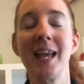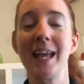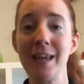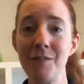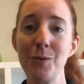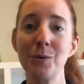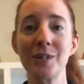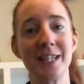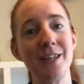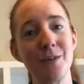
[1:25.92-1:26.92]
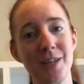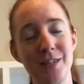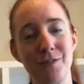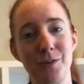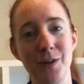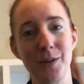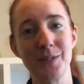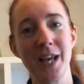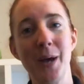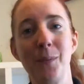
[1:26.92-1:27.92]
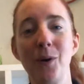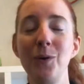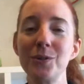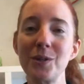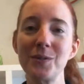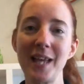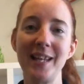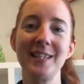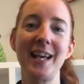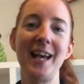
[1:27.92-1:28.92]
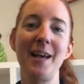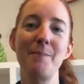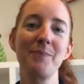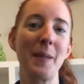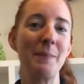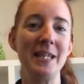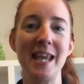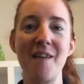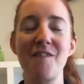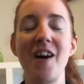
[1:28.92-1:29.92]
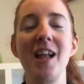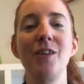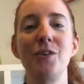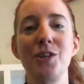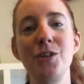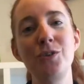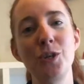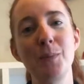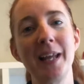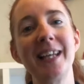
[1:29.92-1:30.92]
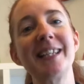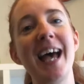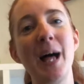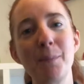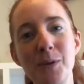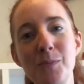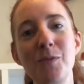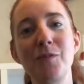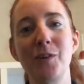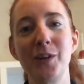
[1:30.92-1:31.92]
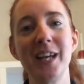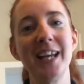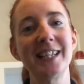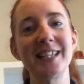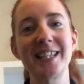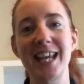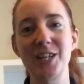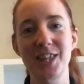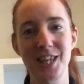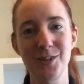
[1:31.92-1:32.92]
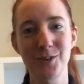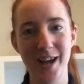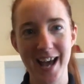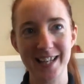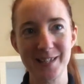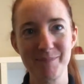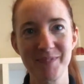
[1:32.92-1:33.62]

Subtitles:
If you already know these few notes, we'll also send a PDF file or a YouTube link to help you move on the stage that you're at.